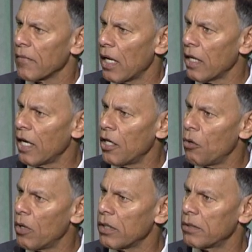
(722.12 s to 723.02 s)
And I know
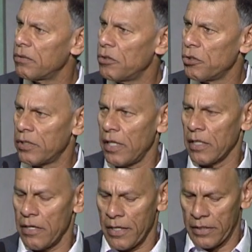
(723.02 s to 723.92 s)
what she was sitting
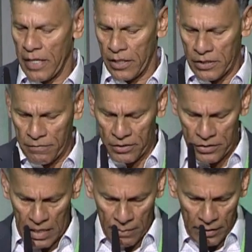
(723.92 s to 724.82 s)
there at a Thanksgiving
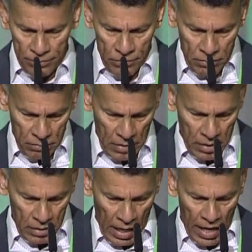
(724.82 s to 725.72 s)
table
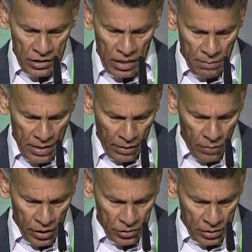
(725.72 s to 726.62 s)
and asking me a
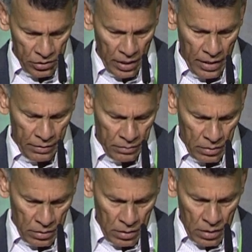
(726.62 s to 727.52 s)
question saying,
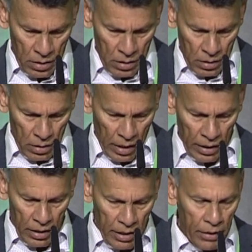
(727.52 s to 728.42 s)
I
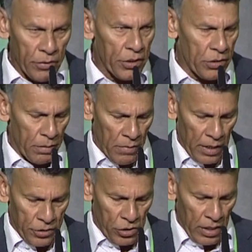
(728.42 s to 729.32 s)
got an increase in
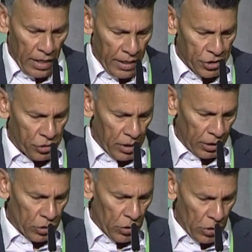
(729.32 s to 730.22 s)
my GIS
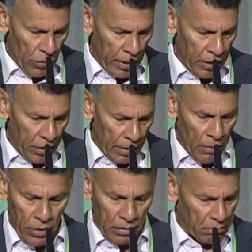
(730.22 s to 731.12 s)
check. Do you know anything
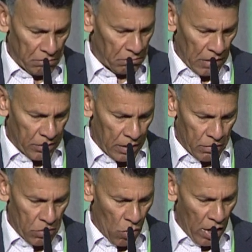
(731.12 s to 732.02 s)
about it? I
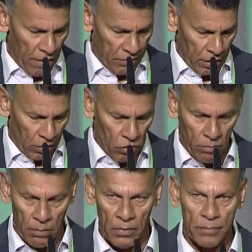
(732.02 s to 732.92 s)
said, No, I haven't got a clue,
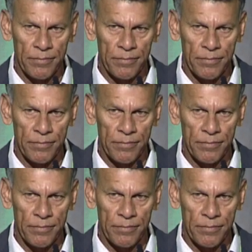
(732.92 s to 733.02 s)
mom.